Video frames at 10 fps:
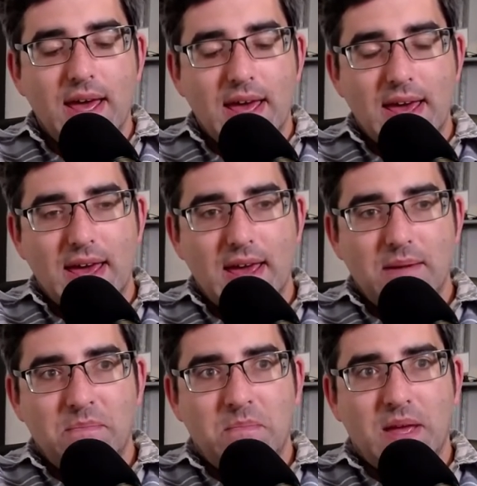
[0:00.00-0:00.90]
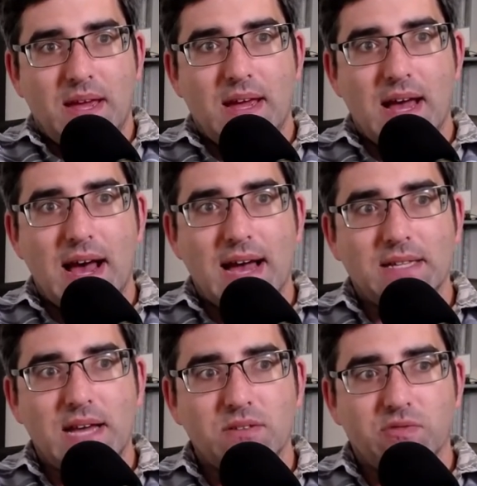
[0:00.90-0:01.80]
Um,
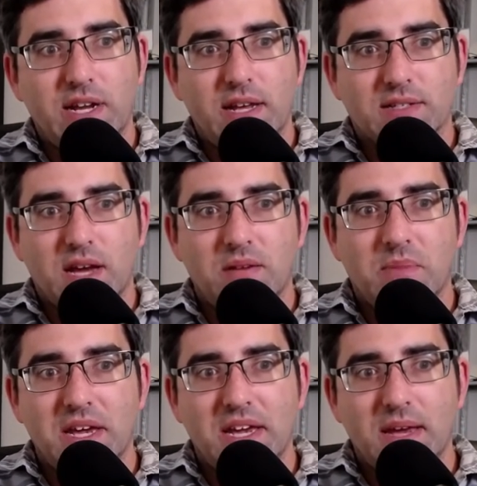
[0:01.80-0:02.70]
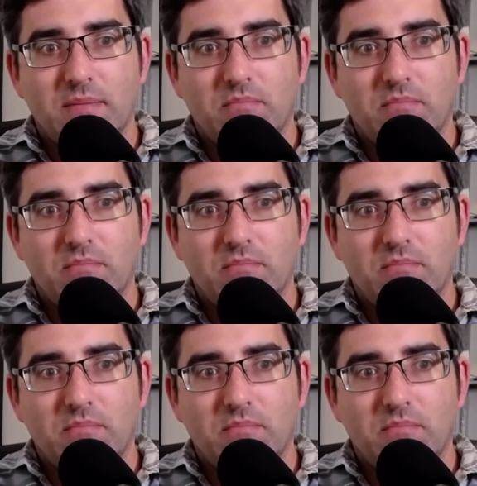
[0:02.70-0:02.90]
and that really is kind of my